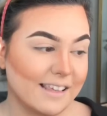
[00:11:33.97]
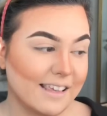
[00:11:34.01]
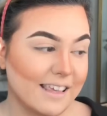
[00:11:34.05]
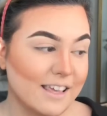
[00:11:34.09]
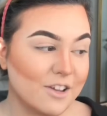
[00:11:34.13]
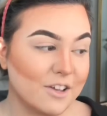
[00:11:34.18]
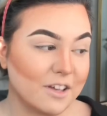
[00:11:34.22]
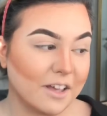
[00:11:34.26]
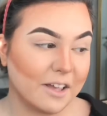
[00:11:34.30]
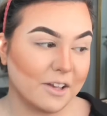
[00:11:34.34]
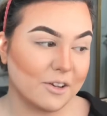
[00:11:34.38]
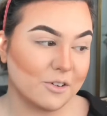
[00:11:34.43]

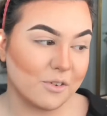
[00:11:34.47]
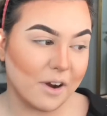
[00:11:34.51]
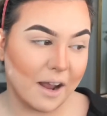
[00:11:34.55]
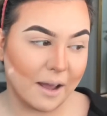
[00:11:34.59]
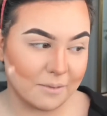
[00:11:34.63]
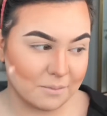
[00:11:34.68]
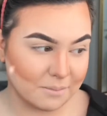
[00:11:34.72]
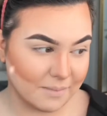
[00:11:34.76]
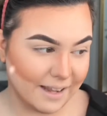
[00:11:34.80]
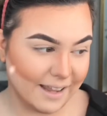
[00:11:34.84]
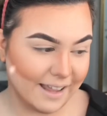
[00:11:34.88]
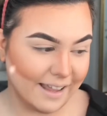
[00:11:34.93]
He like
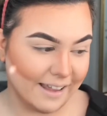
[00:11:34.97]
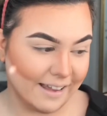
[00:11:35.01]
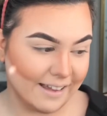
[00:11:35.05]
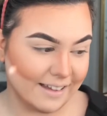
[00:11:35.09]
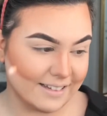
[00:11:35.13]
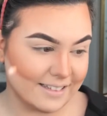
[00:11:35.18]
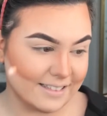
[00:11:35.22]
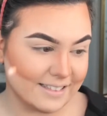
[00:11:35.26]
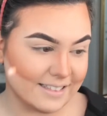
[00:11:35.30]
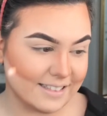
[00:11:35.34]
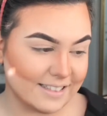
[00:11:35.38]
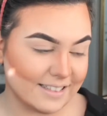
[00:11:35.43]
grabbed my
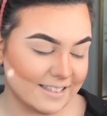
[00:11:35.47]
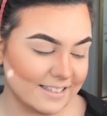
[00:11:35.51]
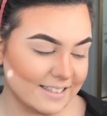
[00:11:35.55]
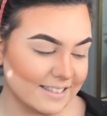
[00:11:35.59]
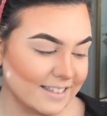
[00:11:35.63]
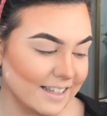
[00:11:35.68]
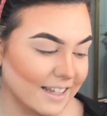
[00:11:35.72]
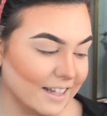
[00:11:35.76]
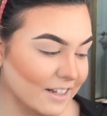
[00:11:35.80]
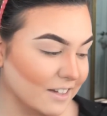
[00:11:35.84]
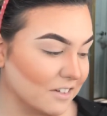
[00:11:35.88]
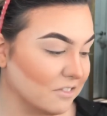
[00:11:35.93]
hand
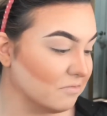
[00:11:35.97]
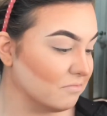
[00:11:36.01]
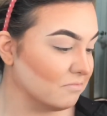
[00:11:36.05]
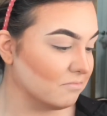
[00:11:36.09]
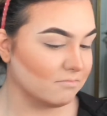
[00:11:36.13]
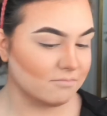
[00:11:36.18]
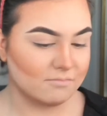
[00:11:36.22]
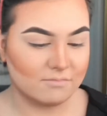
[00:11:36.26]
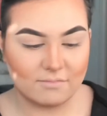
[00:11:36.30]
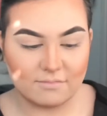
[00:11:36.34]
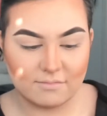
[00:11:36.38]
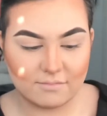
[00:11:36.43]
like
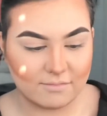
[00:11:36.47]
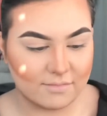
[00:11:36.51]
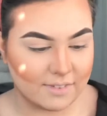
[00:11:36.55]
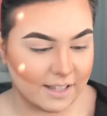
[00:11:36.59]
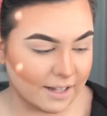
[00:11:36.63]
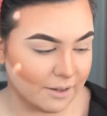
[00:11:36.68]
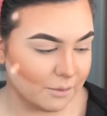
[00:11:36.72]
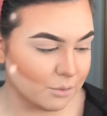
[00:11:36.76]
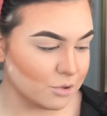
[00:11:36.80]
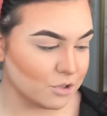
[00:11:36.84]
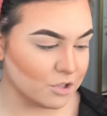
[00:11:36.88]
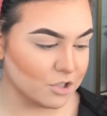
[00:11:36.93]

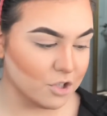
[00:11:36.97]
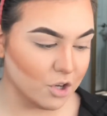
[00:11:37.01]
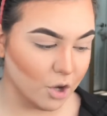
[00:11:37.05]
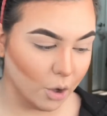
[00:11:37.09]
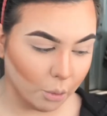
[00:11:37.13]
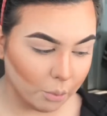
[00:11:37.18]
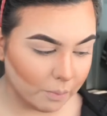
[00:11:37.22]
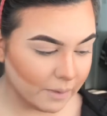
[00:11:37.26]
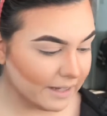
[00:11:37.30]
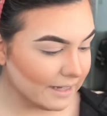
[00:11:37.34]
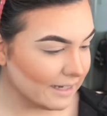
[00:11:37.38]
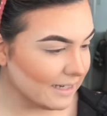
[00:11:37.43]
it was
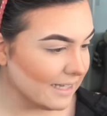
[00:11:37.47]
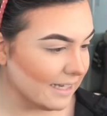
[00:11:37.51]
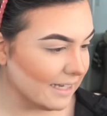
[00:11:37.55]
no big